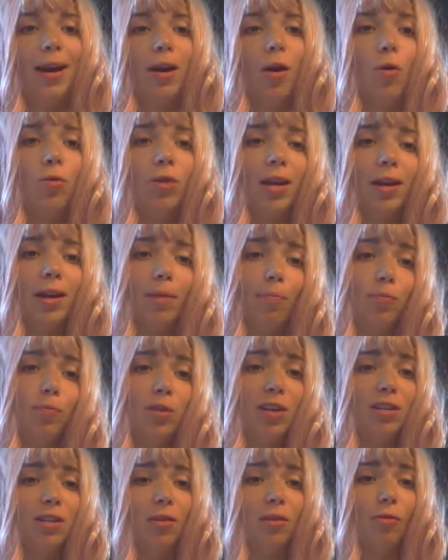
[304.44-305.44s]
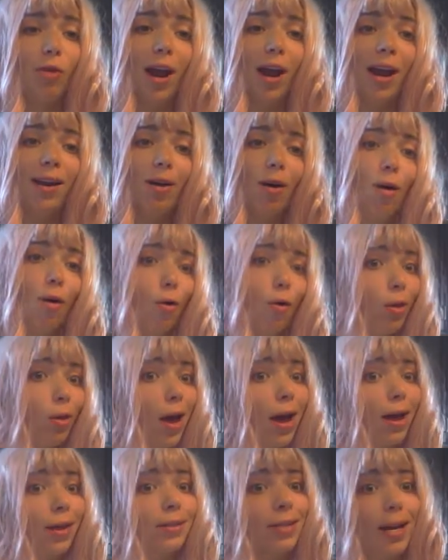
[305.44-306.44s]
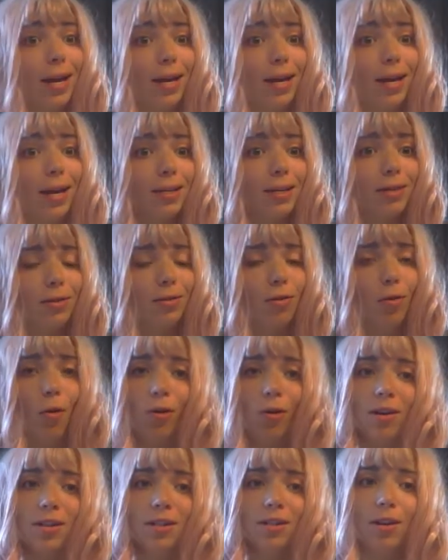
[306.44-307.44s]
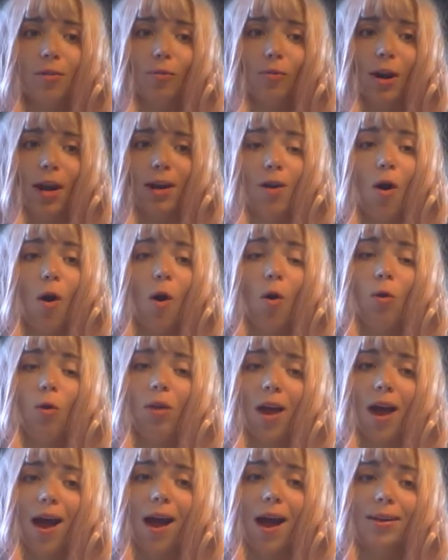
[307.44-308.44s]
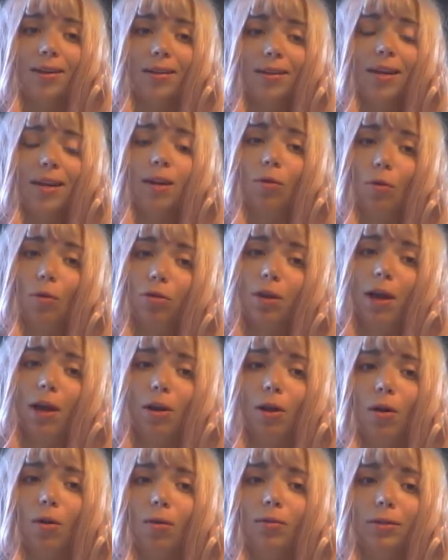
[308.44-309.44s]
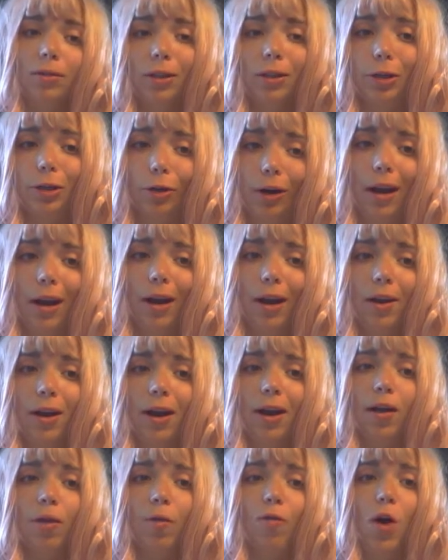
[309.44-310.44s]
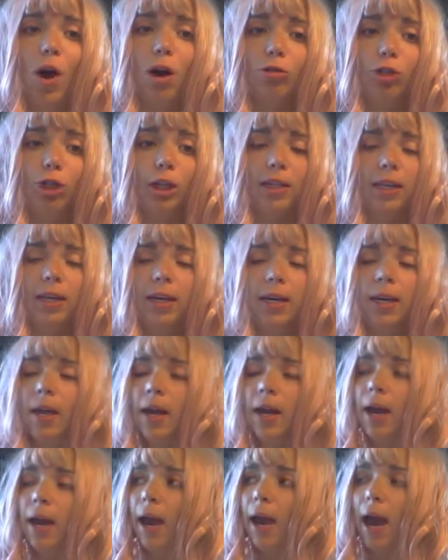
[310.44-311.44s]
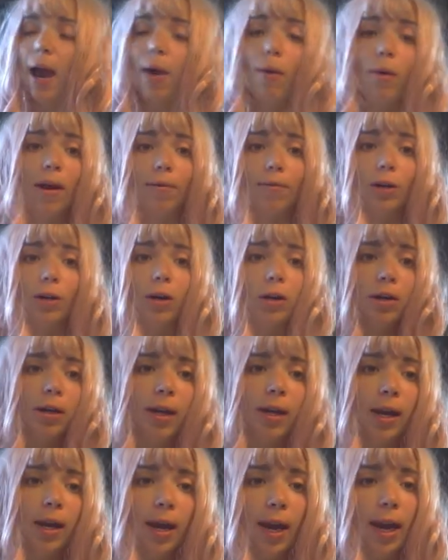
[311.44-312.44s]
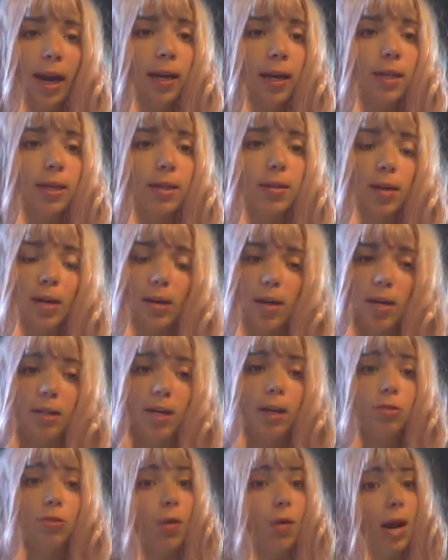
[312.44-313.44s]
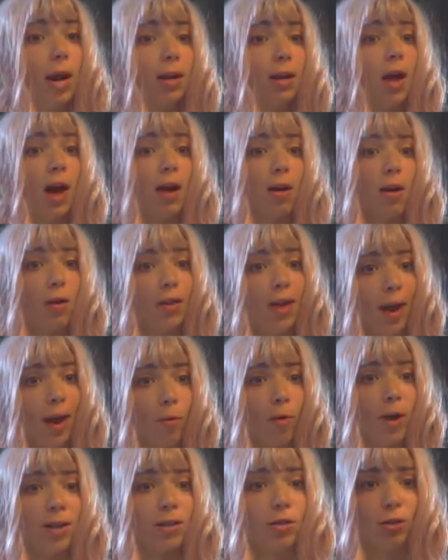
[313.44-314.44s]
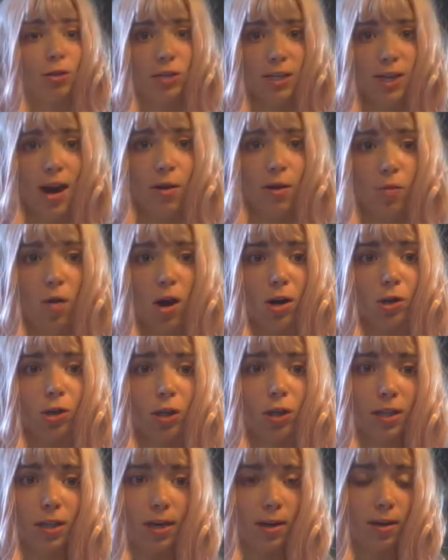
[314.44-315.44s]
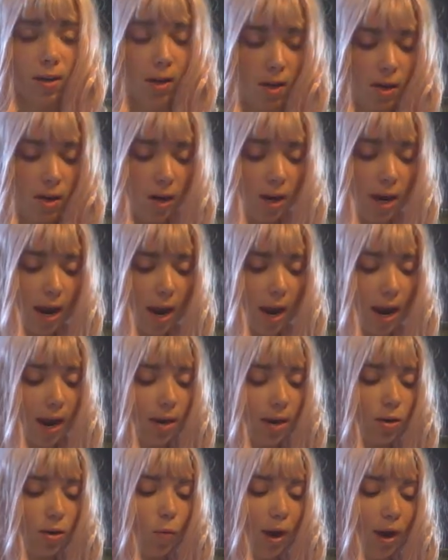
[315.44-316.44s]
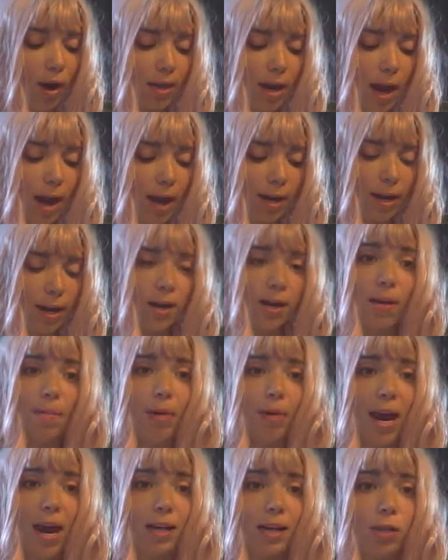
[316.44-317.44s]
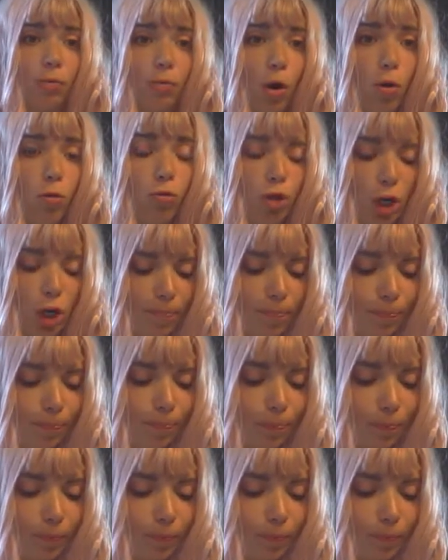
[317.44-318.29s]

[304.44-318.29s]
know that it doesn't rain a whole lot in Texas, nor does it rain a whole lot in Othello, your area of Washington. However, it does rain a lot on that western side of Washington, and the way that it impacts erosion